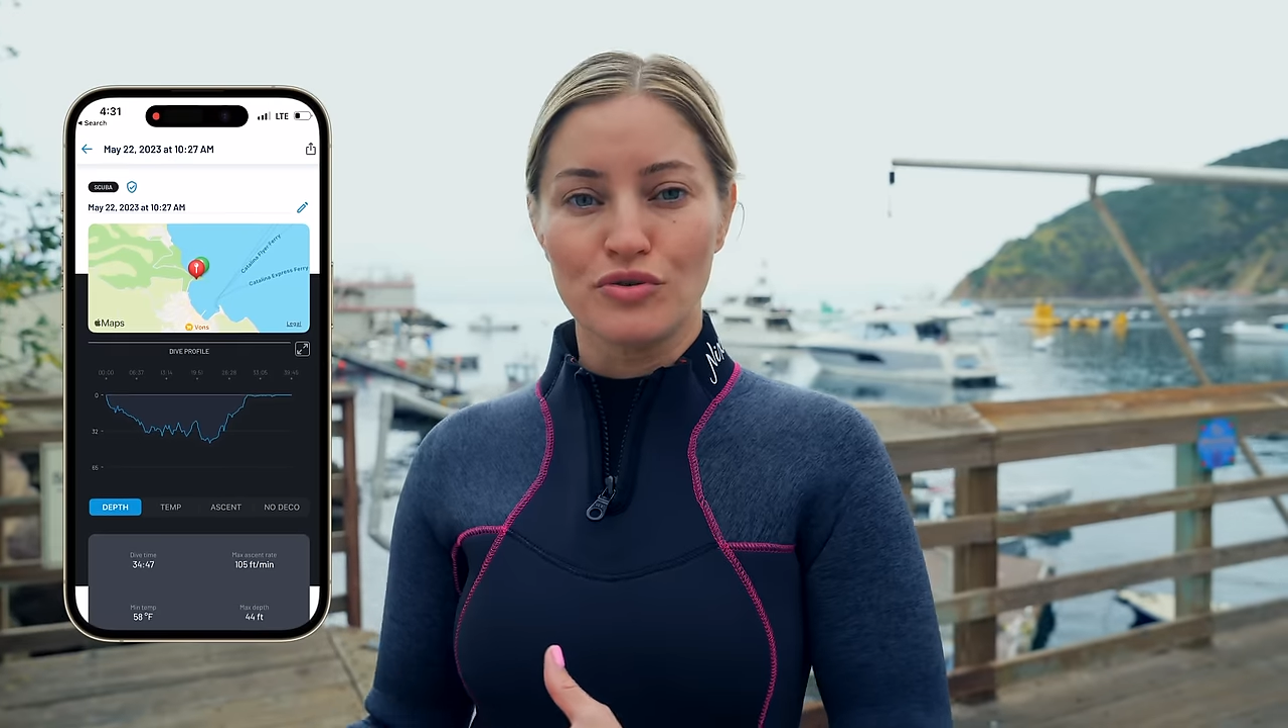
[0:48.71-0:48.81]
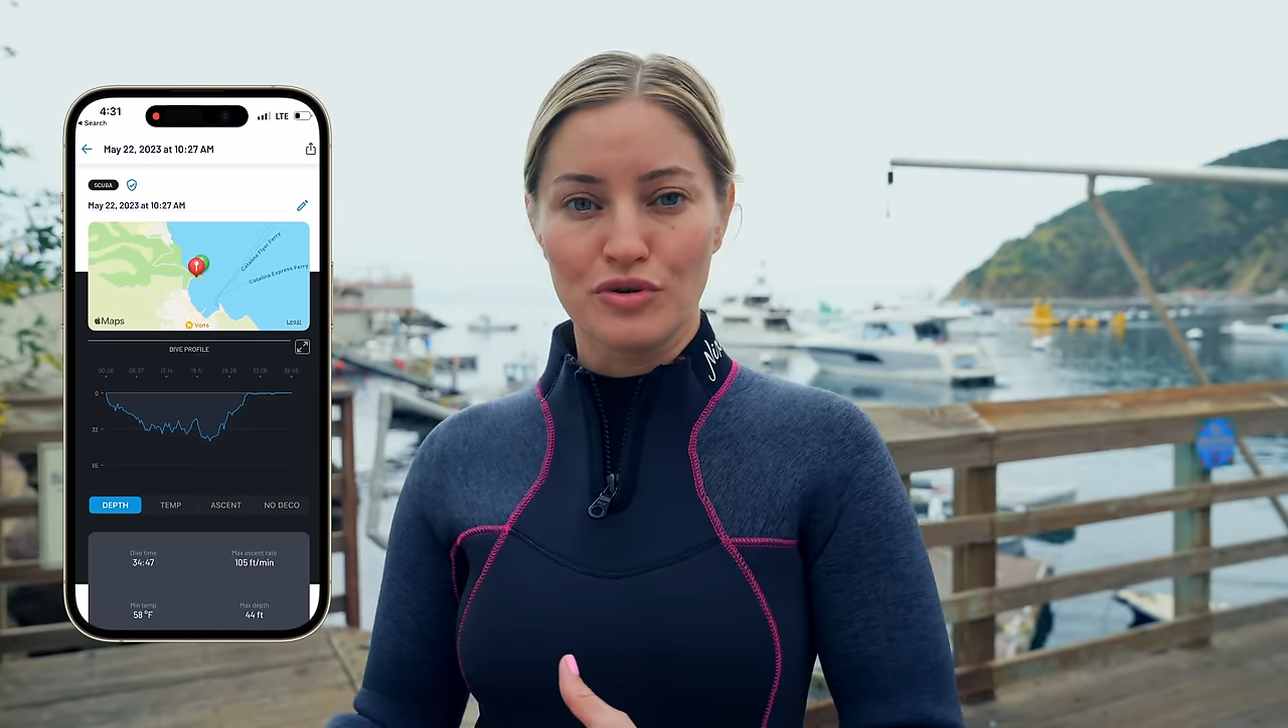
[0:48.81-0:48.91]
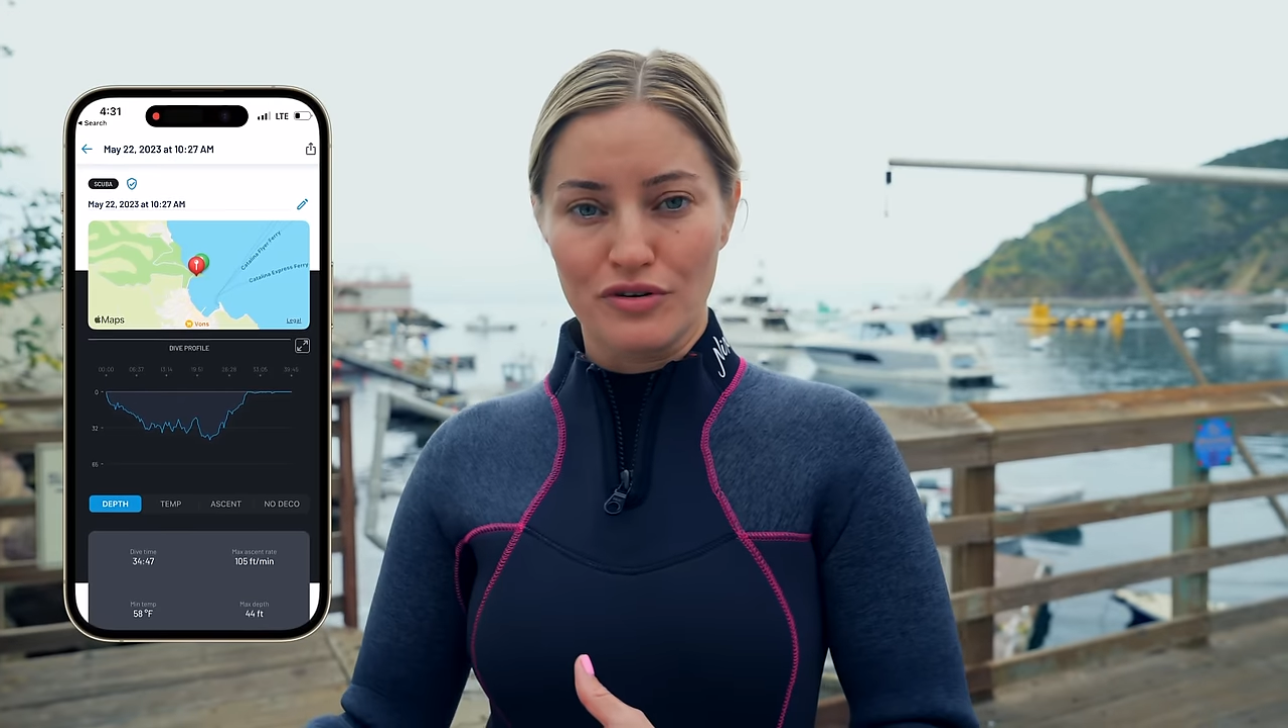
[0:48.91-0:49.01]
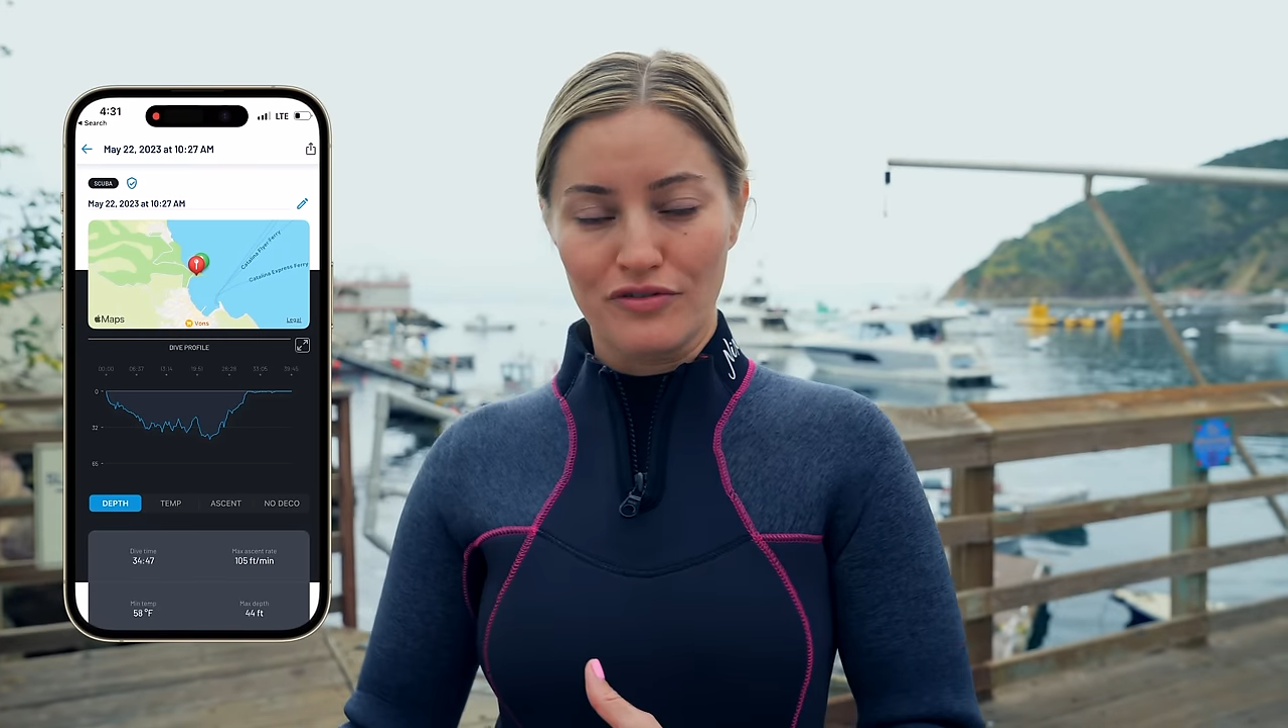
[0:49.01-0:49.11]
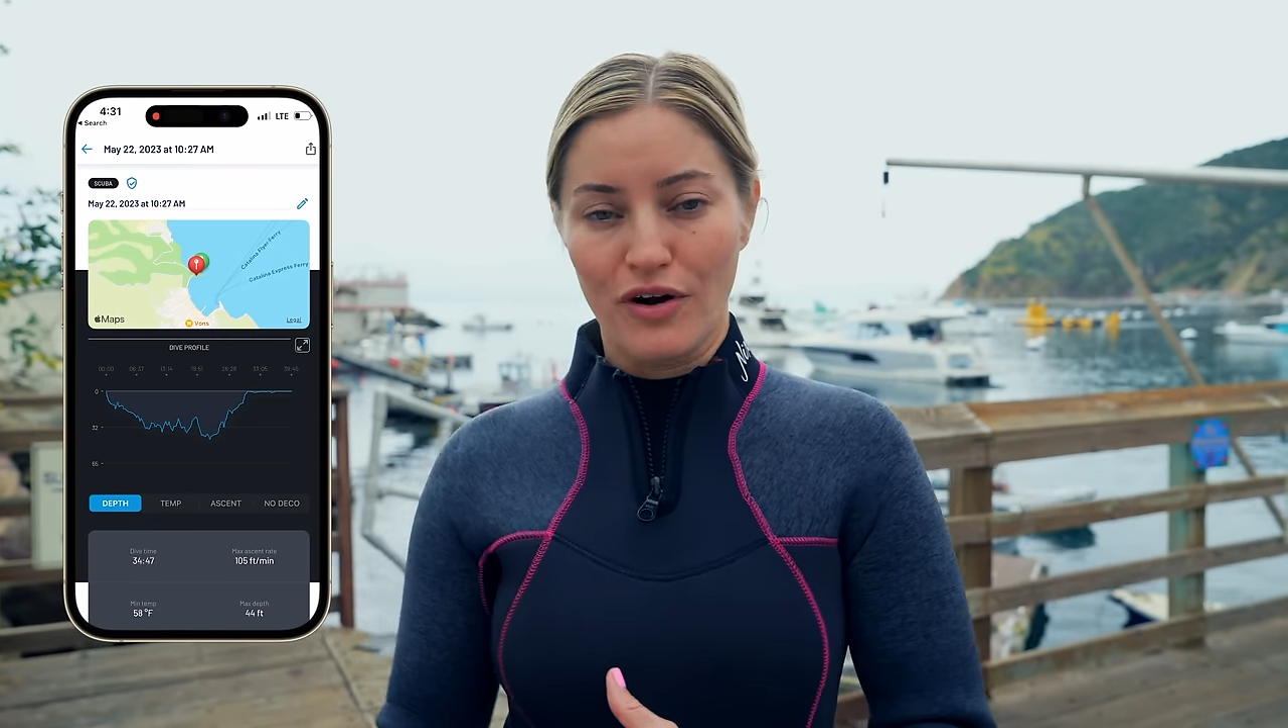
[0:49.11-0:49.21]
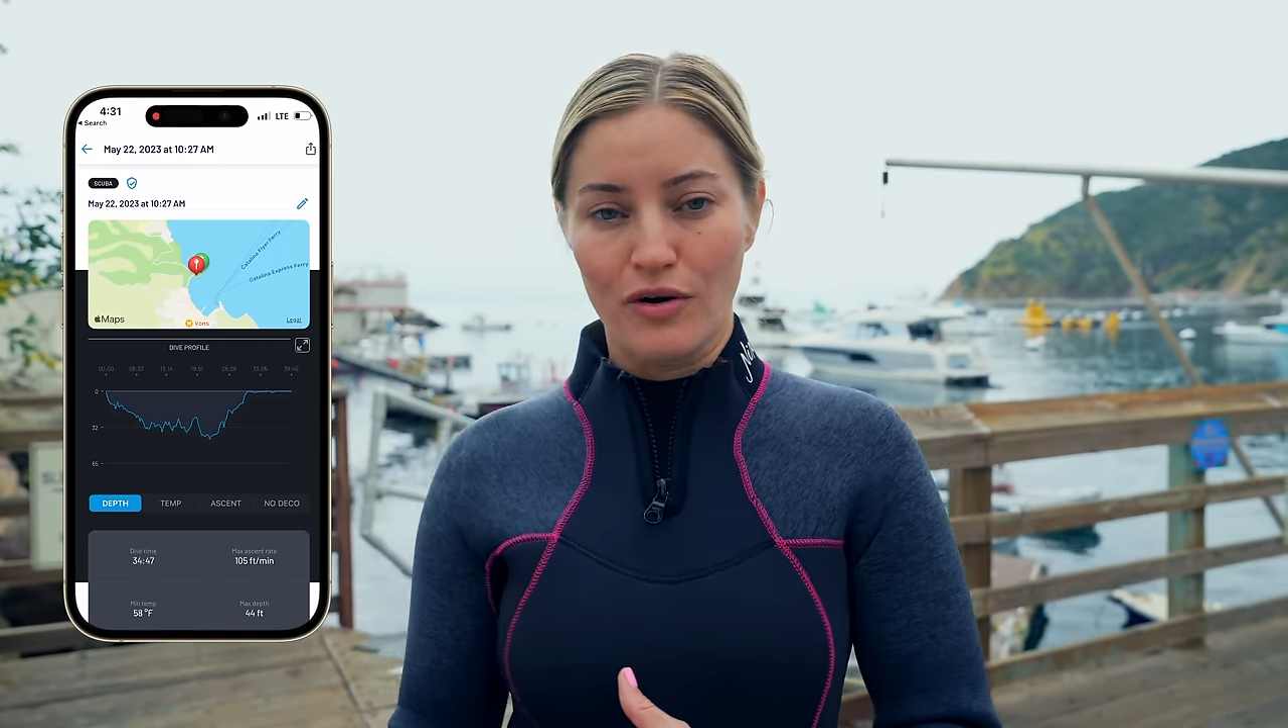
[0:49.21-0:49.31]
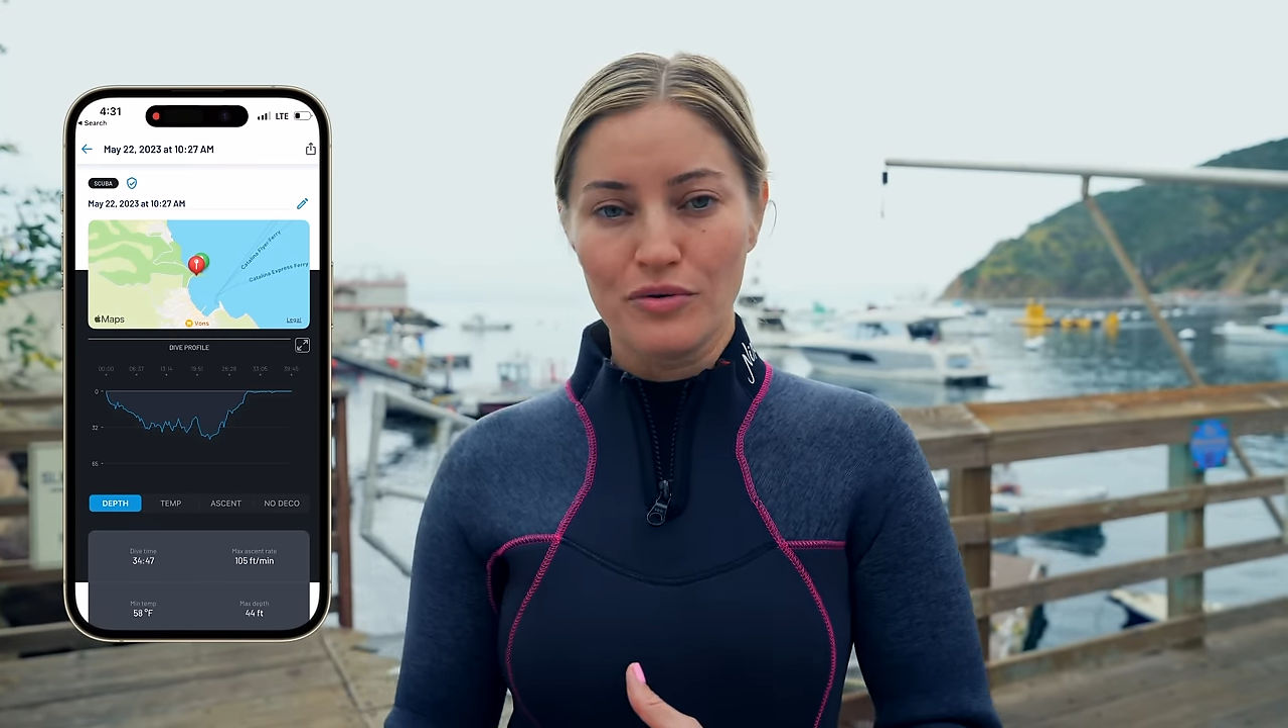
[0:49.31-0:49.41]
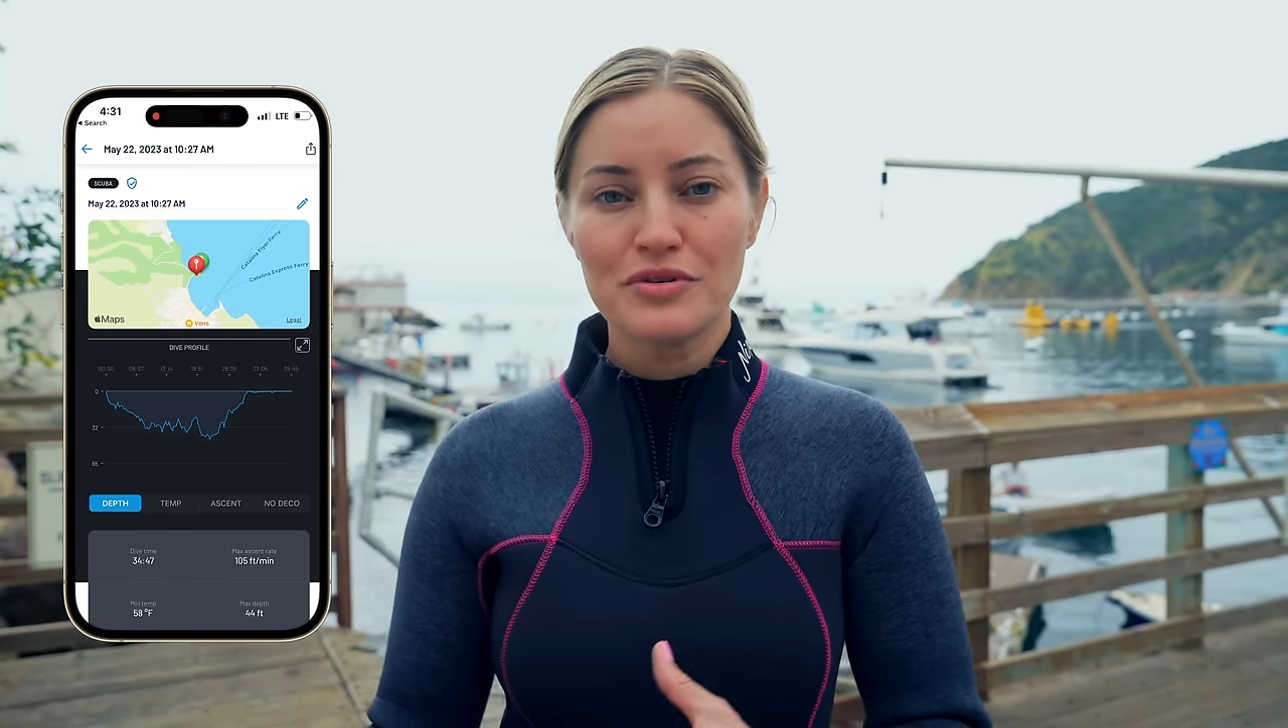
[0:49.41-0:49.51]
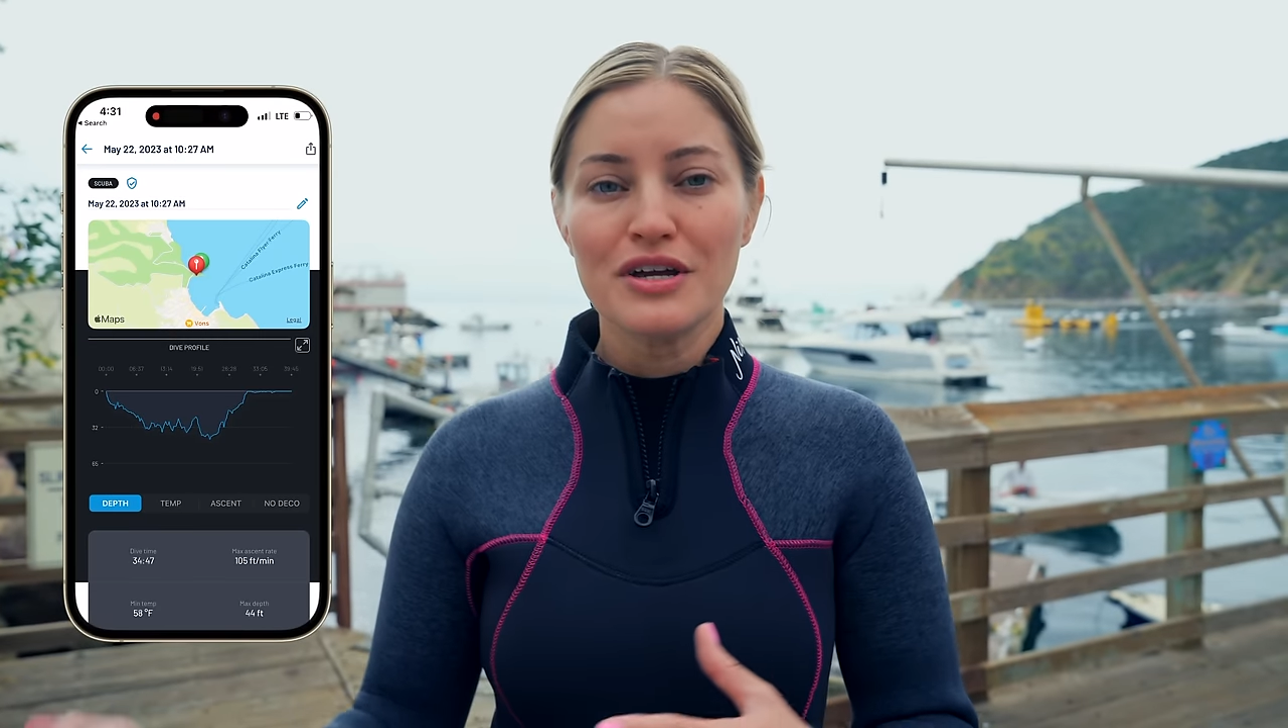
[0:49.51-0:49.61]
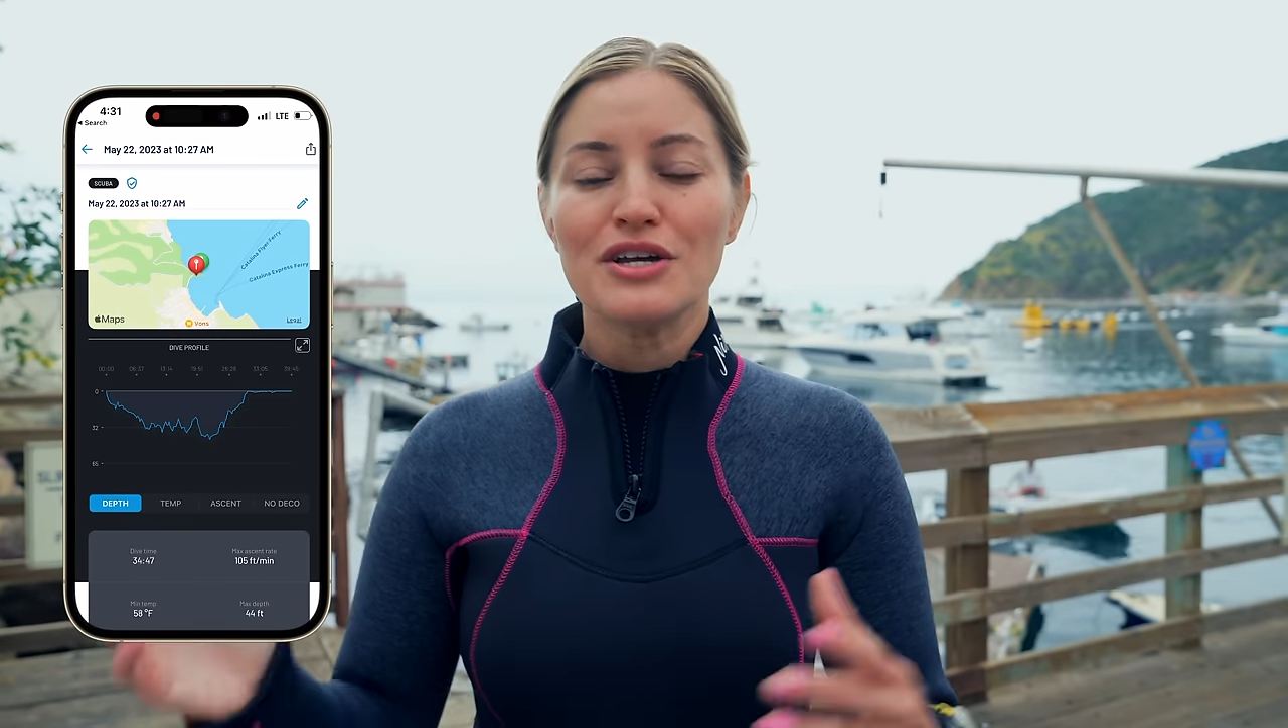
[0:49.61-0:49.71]
to your
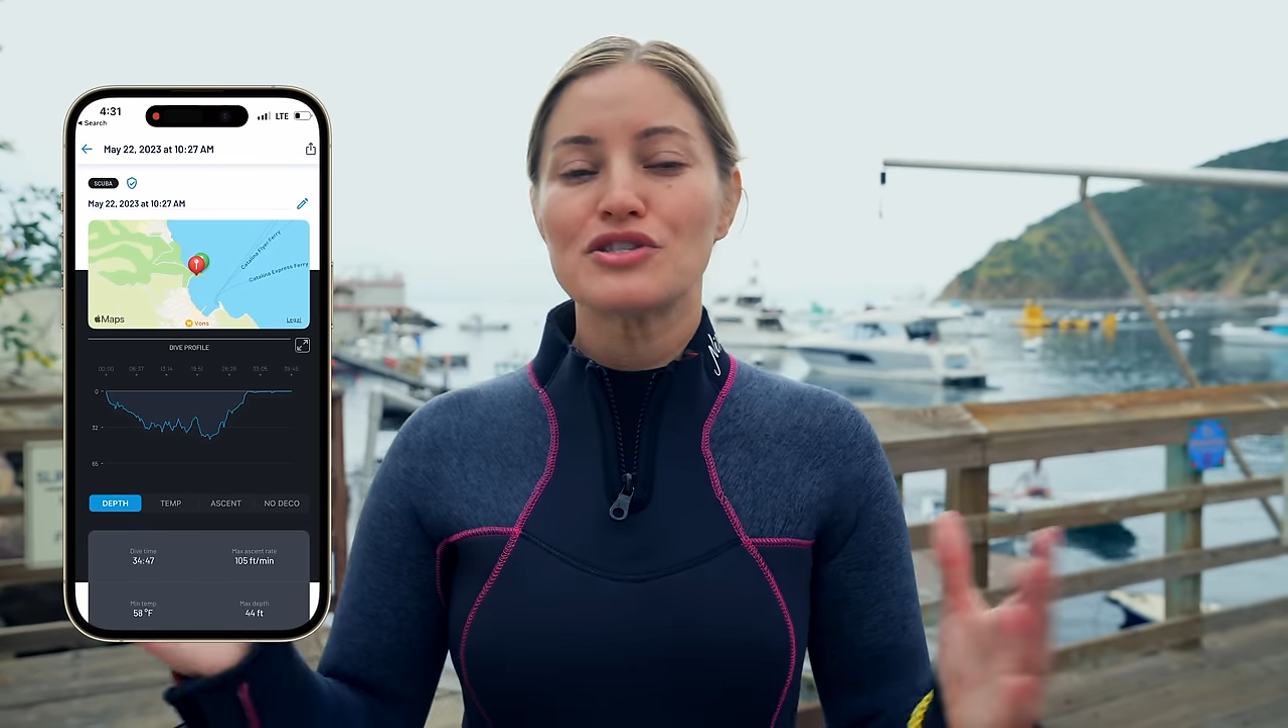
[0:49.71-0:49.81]
phone.